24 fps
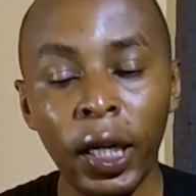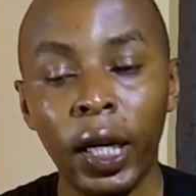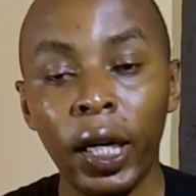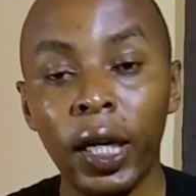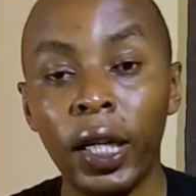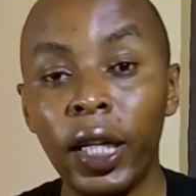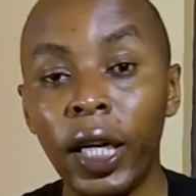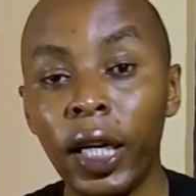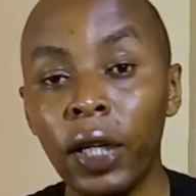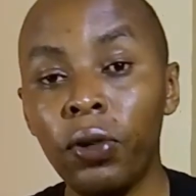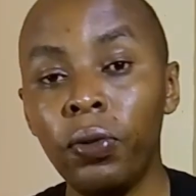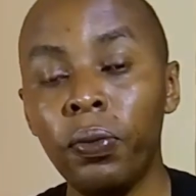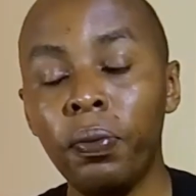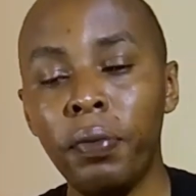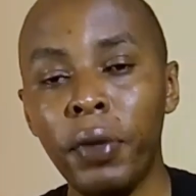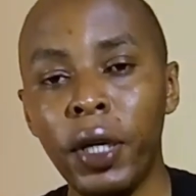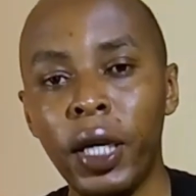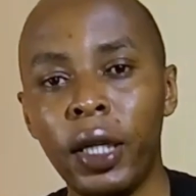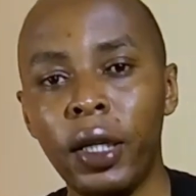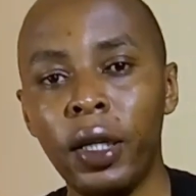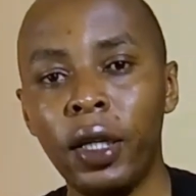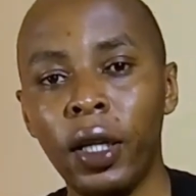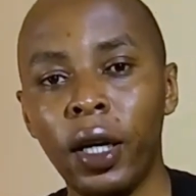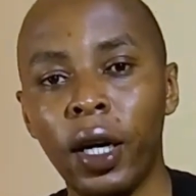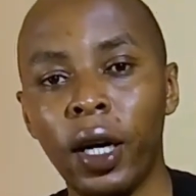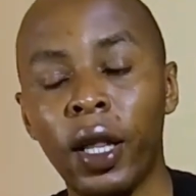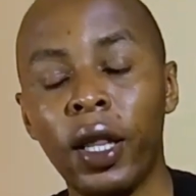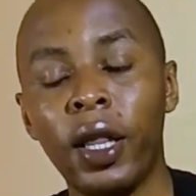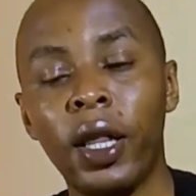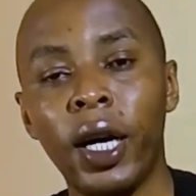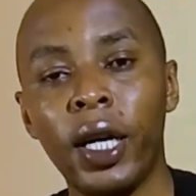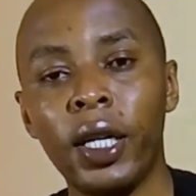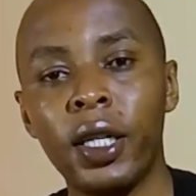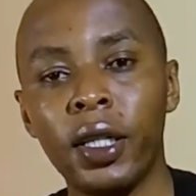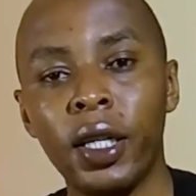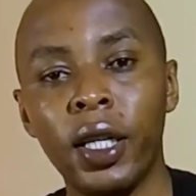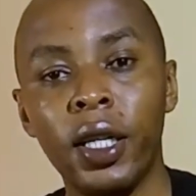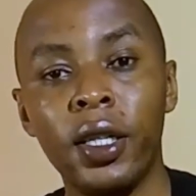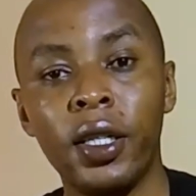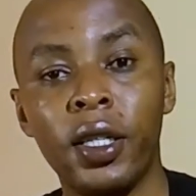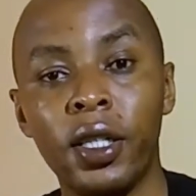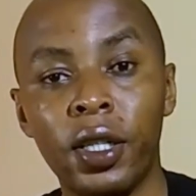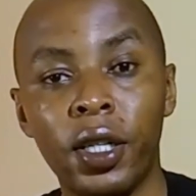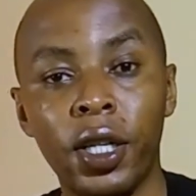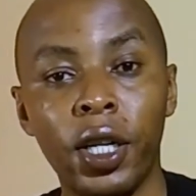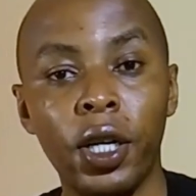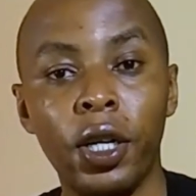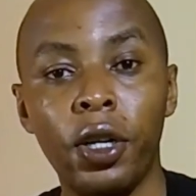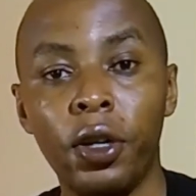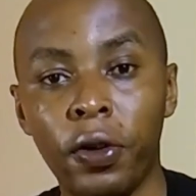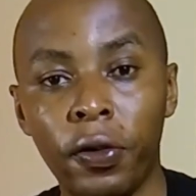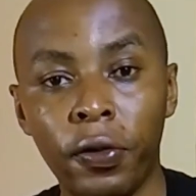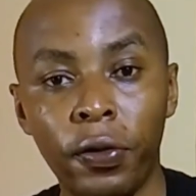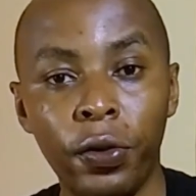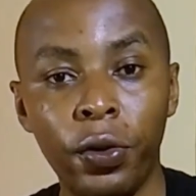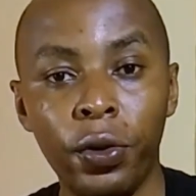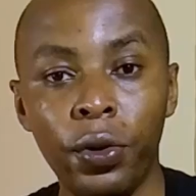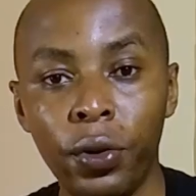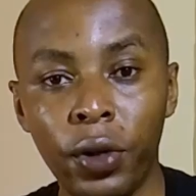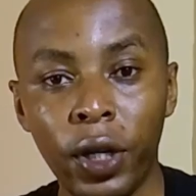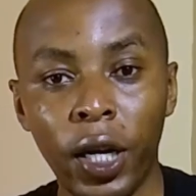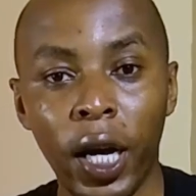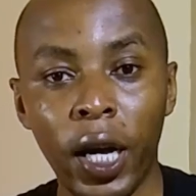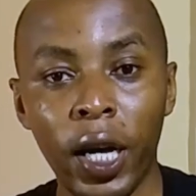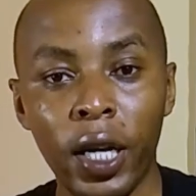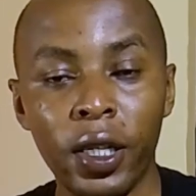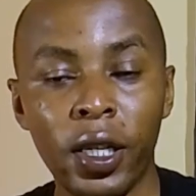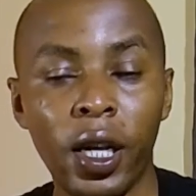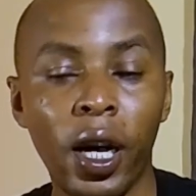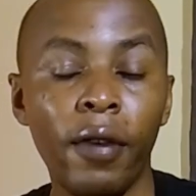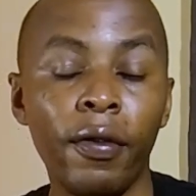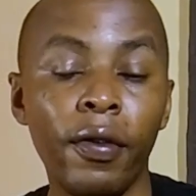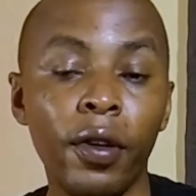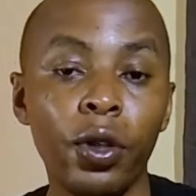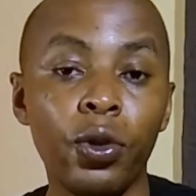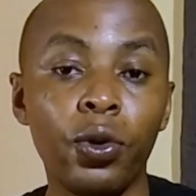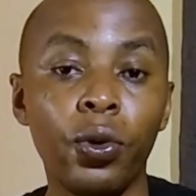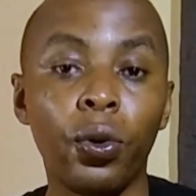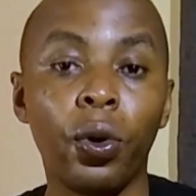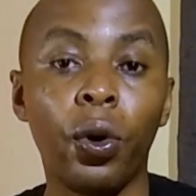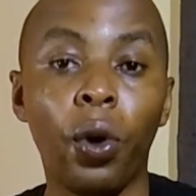that will mean that instead of you guys having to